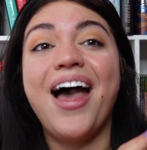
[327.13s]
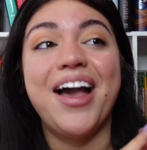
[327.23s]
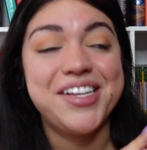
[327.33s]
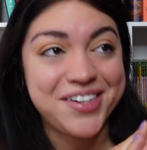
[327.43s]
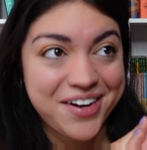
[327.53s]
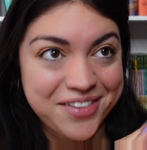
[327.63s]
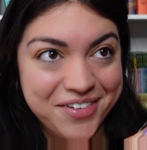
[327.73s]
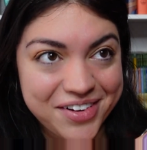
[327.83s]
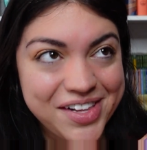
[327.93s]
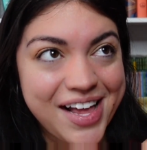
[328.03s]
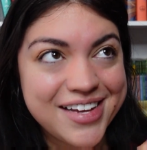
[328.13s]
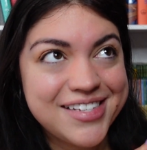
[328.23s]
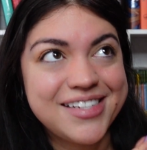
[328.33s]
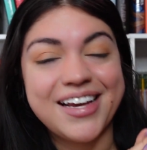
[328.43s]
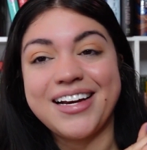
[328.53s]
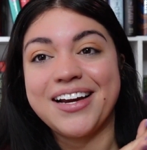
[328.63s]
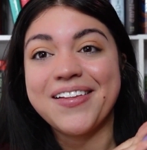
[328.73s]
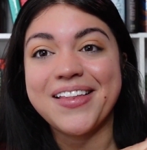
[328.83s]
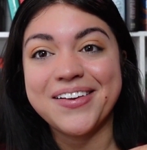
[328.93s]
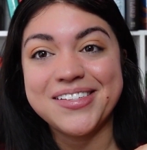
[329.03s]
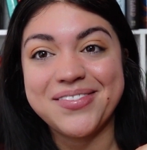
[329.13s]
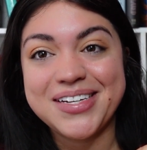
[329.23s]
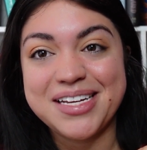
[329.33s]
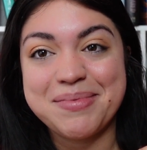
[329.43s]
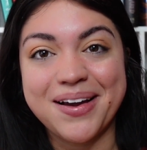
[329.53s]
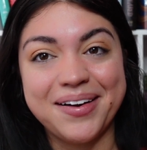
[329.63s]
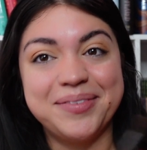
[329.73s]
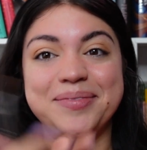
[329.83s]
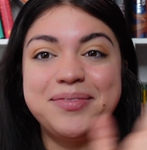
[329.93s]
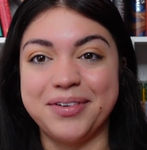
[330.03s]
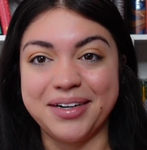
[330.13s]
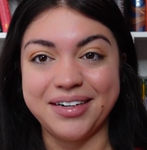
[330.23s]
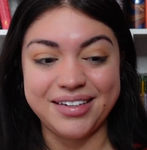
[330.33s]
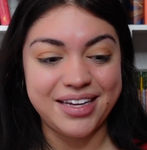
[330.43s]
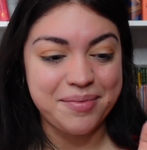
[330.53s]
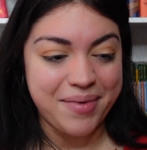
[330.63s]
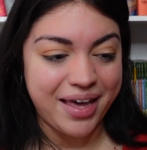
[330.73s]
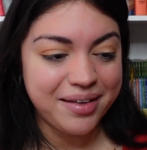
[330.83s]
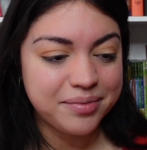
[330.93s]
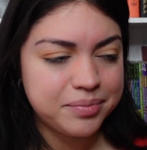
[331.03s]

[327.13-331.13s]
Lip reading: I started Throne of Glass, and I know that was in my TBR for like May.